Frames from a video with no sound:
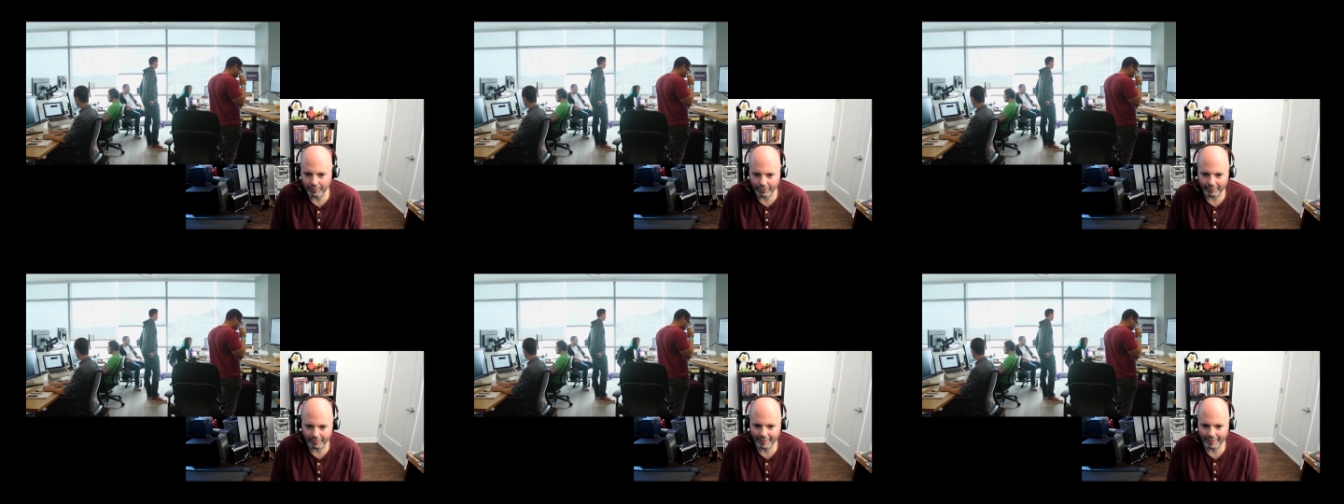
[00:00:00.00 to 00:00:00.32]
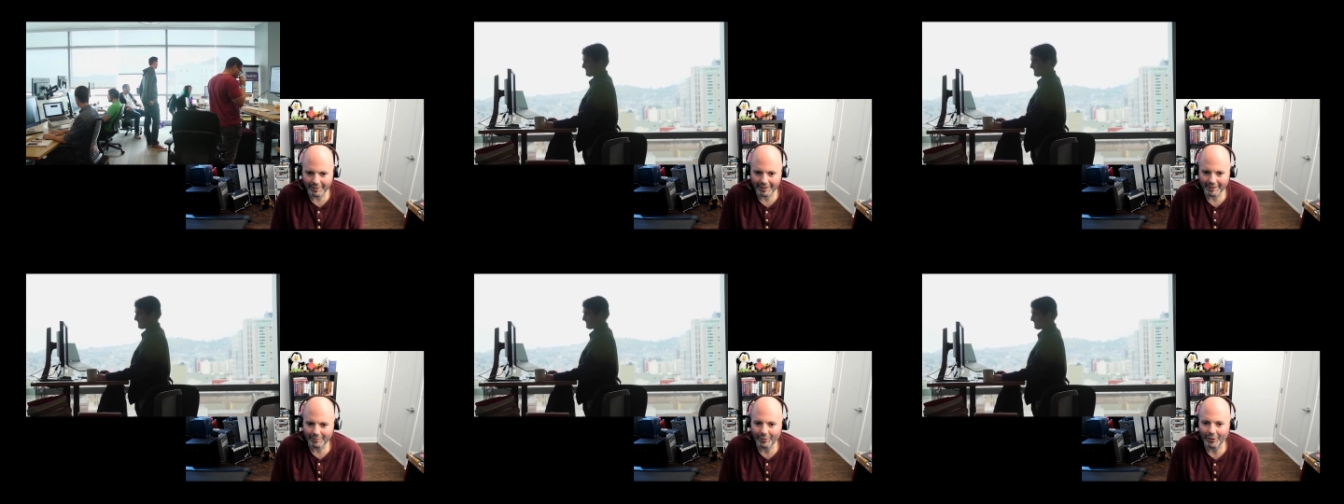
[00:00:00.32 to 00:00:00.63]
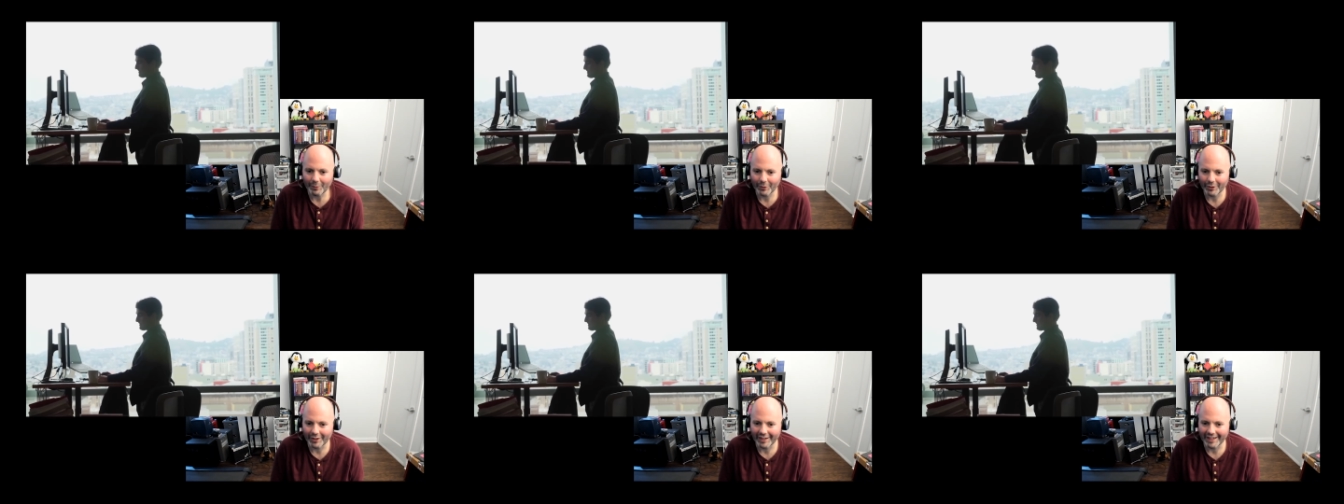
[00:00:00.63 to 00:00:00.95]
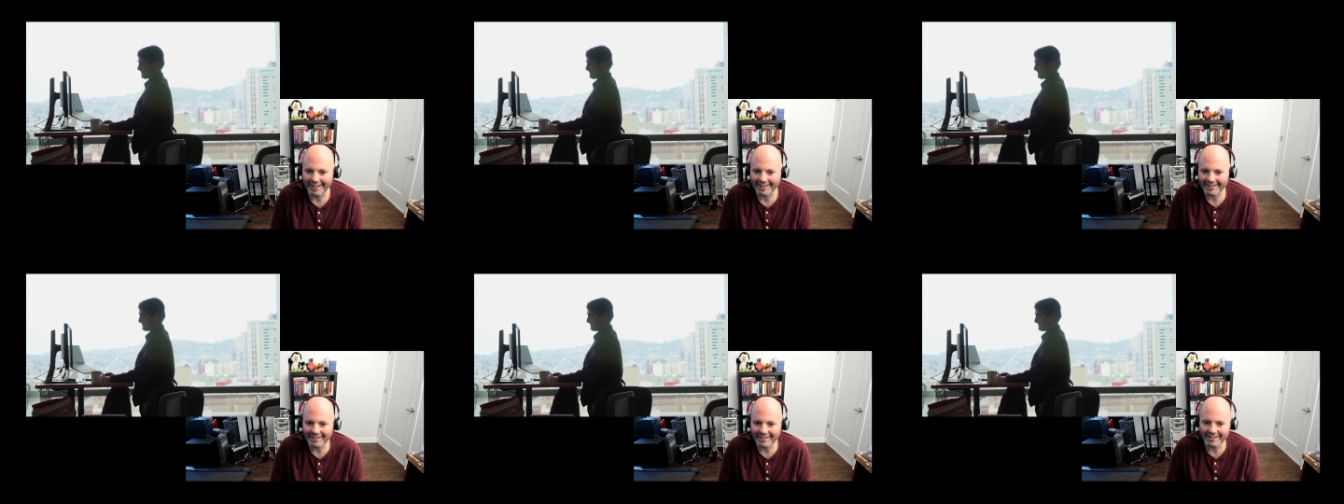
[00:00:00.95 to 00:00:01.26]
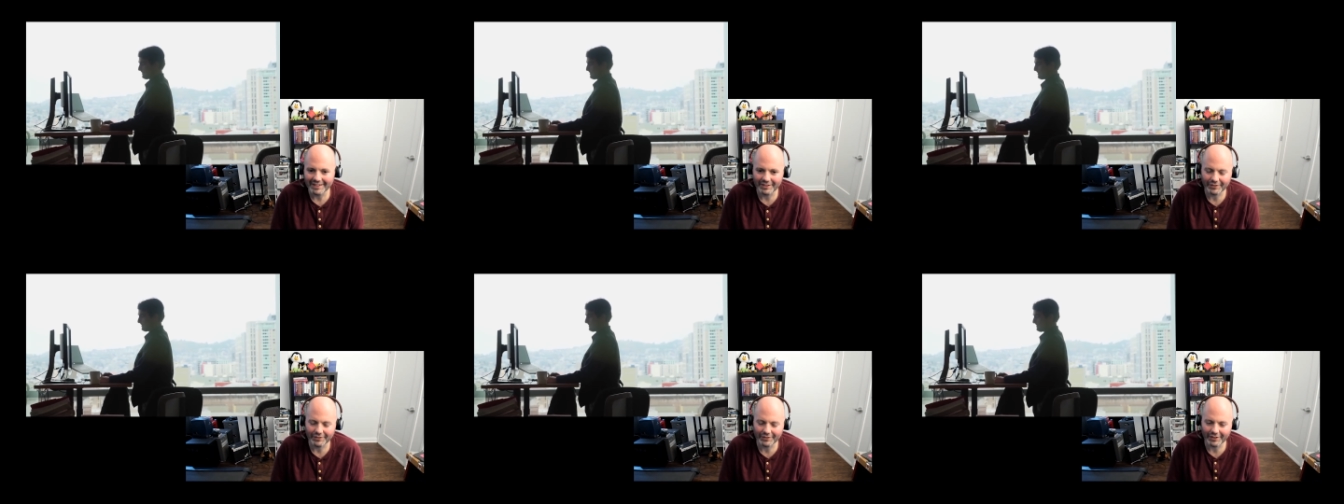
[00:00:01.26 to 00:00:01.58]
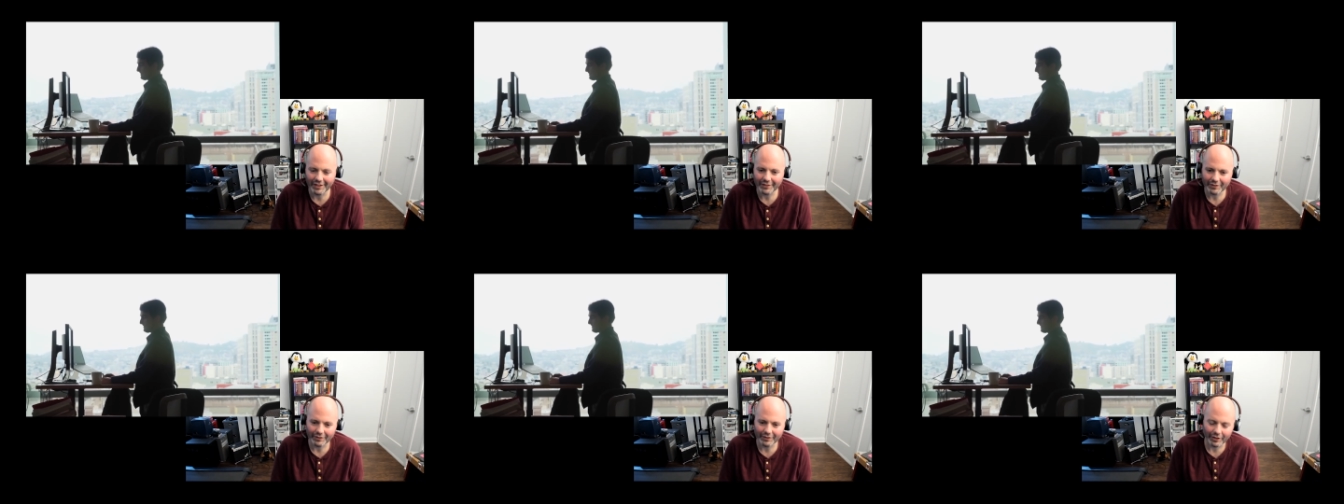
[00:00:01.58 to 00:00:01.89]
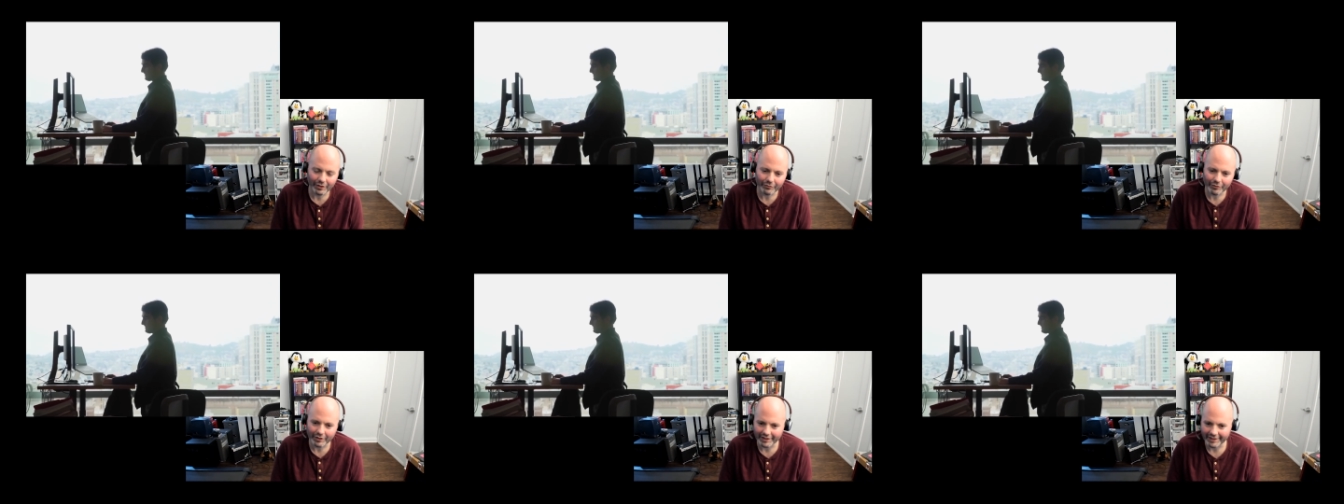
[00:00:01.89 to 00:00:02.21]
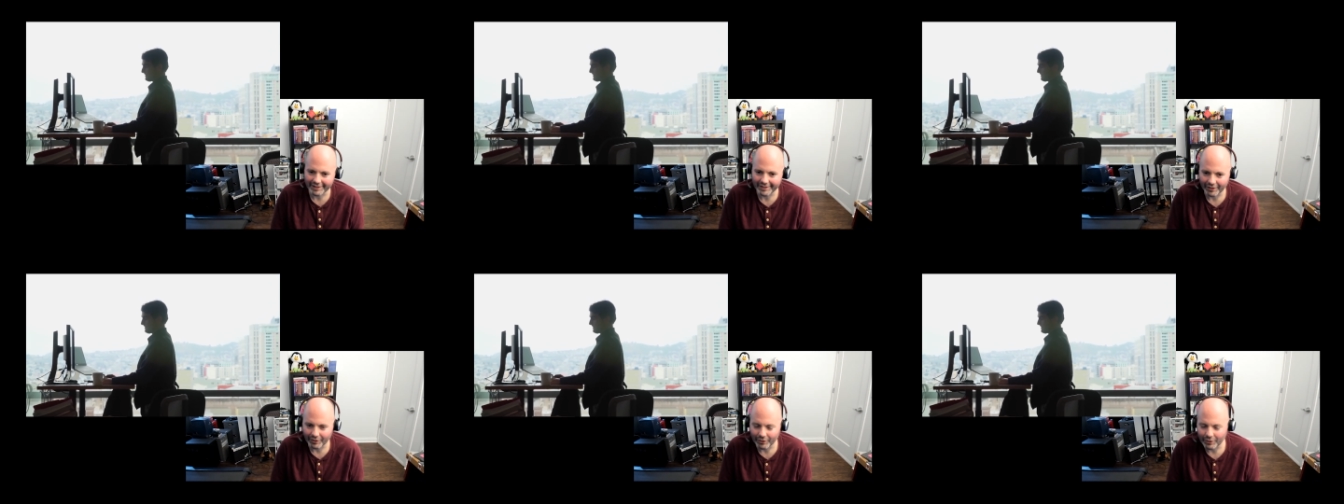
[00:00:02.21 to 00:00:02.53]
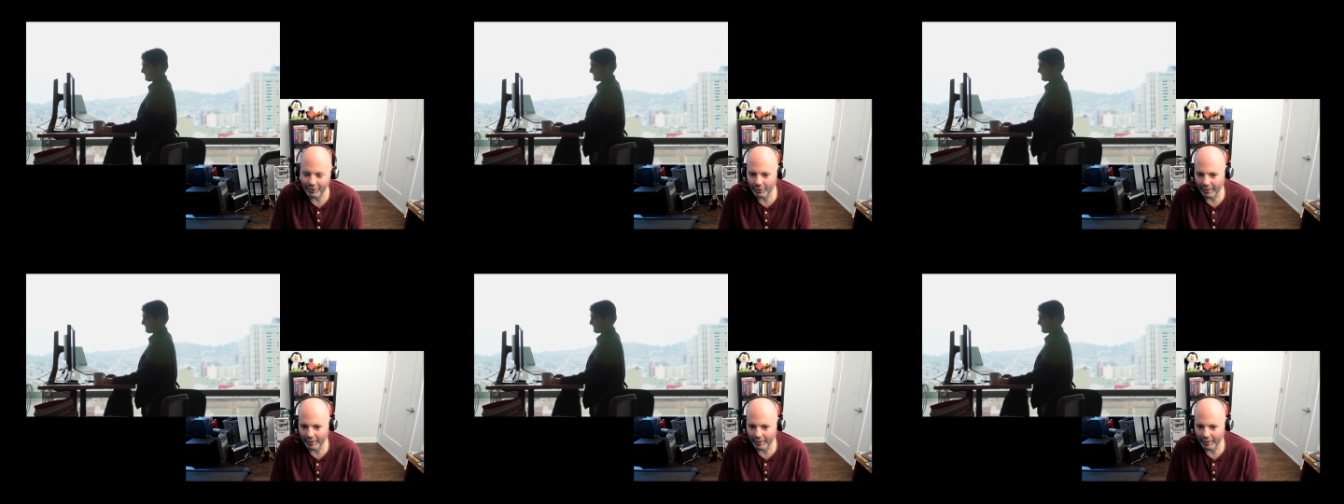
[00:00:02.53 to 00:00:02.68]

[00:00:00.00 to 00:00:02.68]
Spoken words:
maybe the point we're at, you start to not really know who